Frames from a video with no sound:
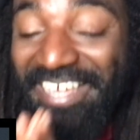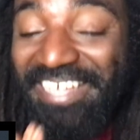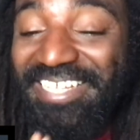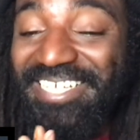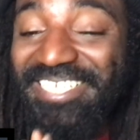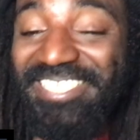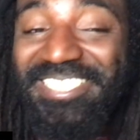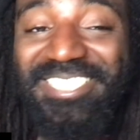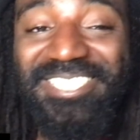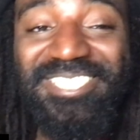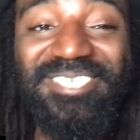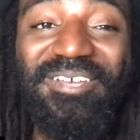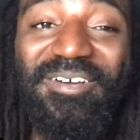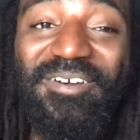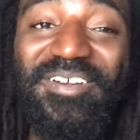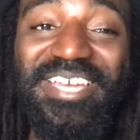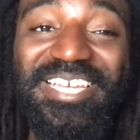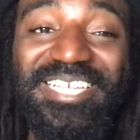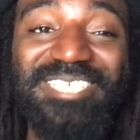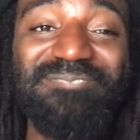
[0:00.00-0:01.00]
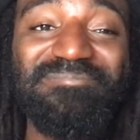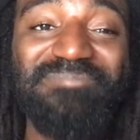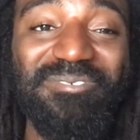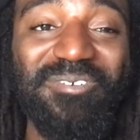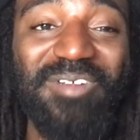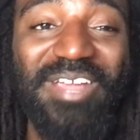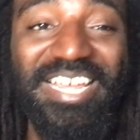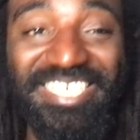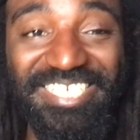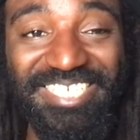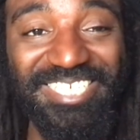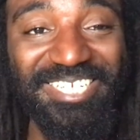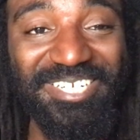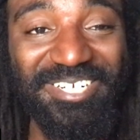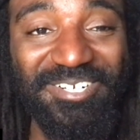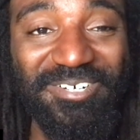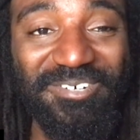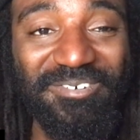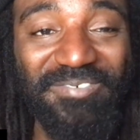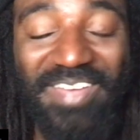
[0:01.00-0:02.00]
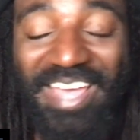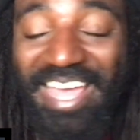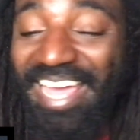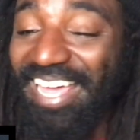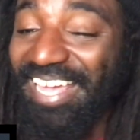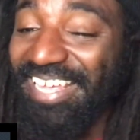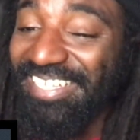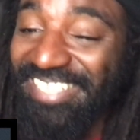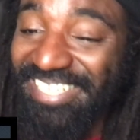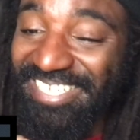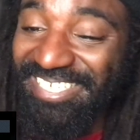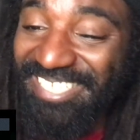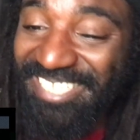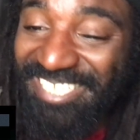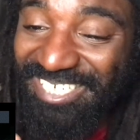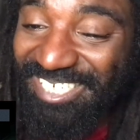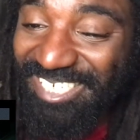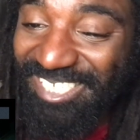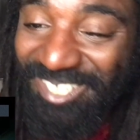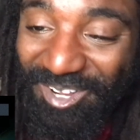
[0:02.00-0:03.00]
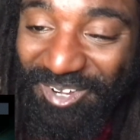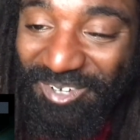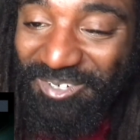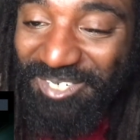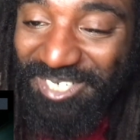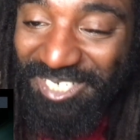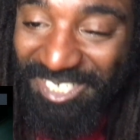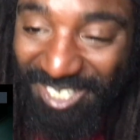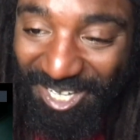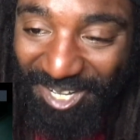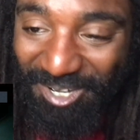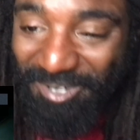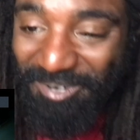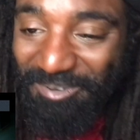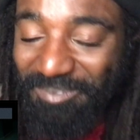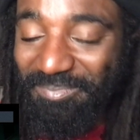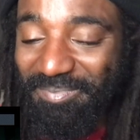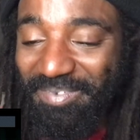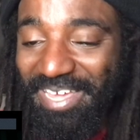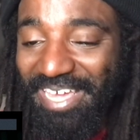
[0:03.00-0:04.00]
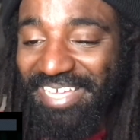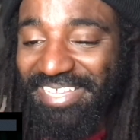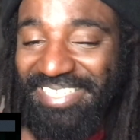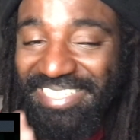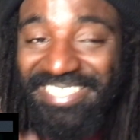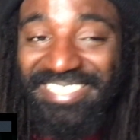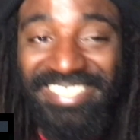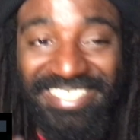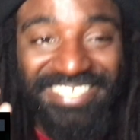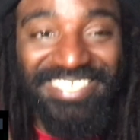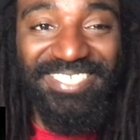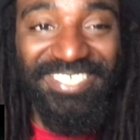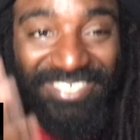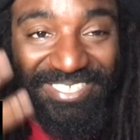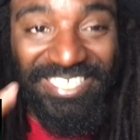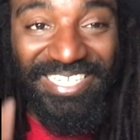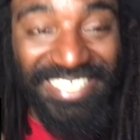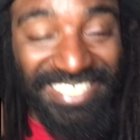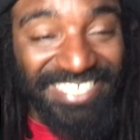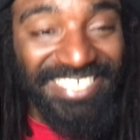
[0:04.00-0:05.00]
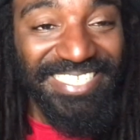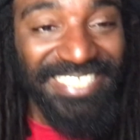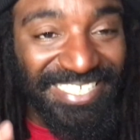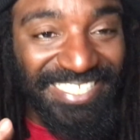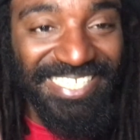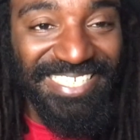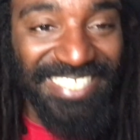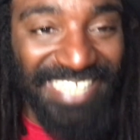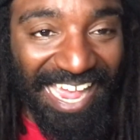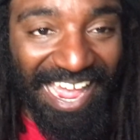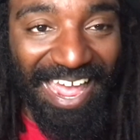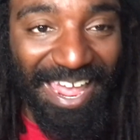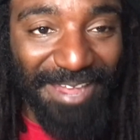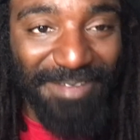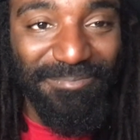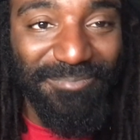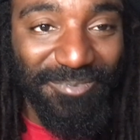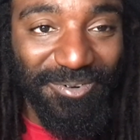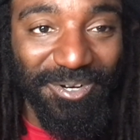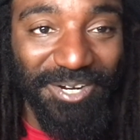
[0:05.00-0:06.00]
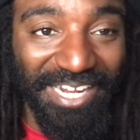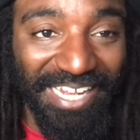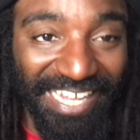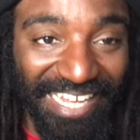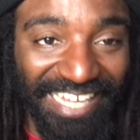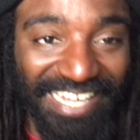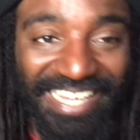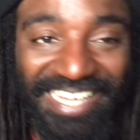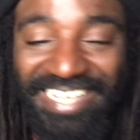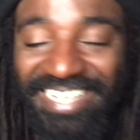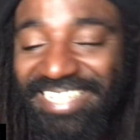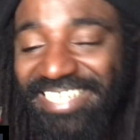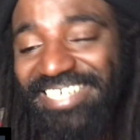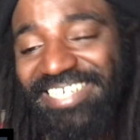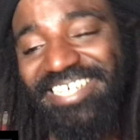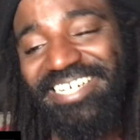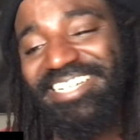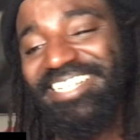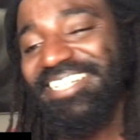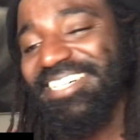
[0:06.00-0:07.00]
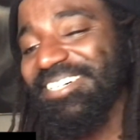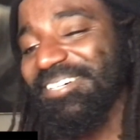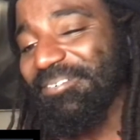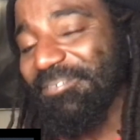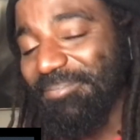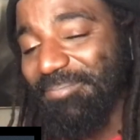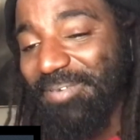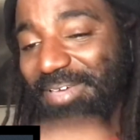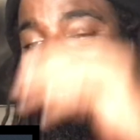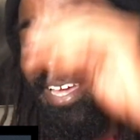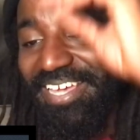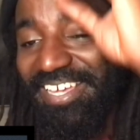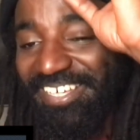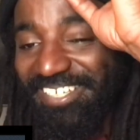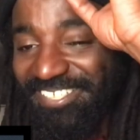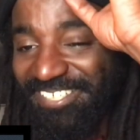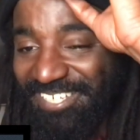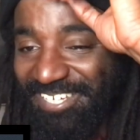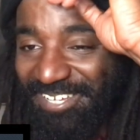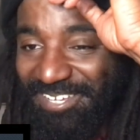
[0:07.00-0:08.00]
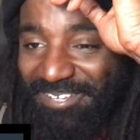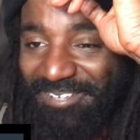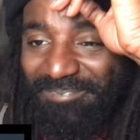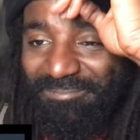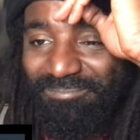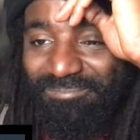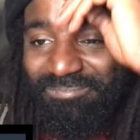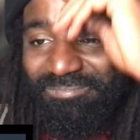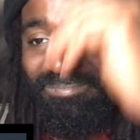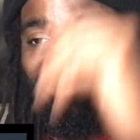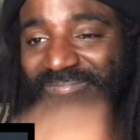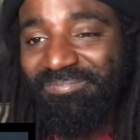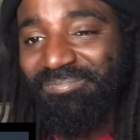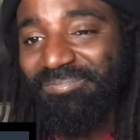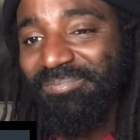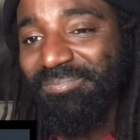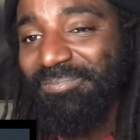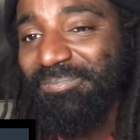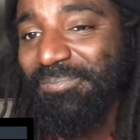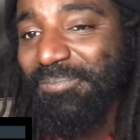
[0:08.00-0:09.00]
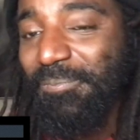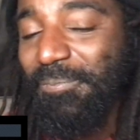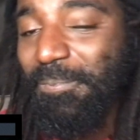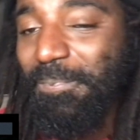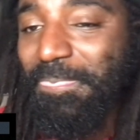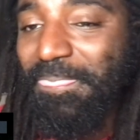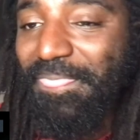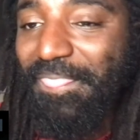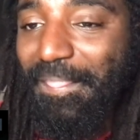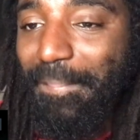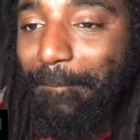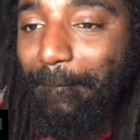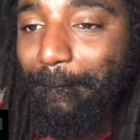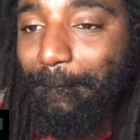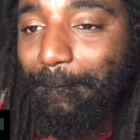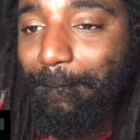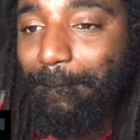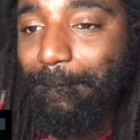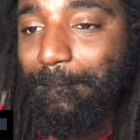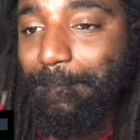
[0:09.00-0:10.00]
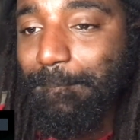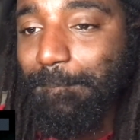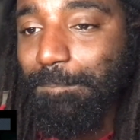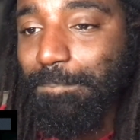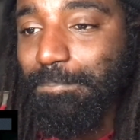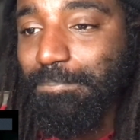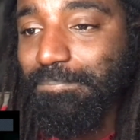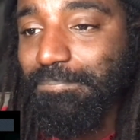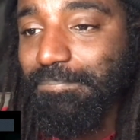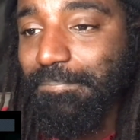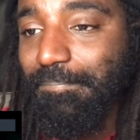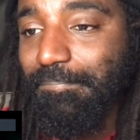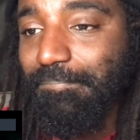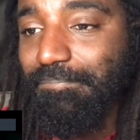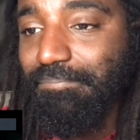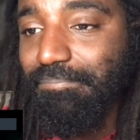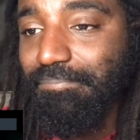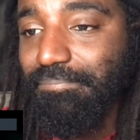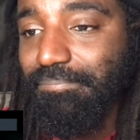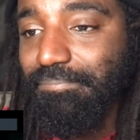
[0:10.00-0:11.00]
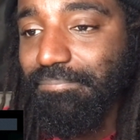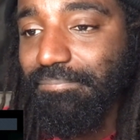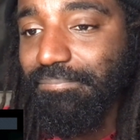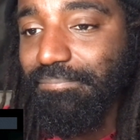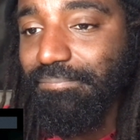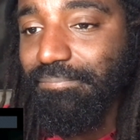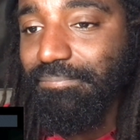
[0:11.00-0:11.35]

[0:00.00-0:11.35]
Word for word: this is so inspirational, man. This is so dope, man. This is the time we're in. Oh, man. An archaeologist It's a bit archaic, isn't it?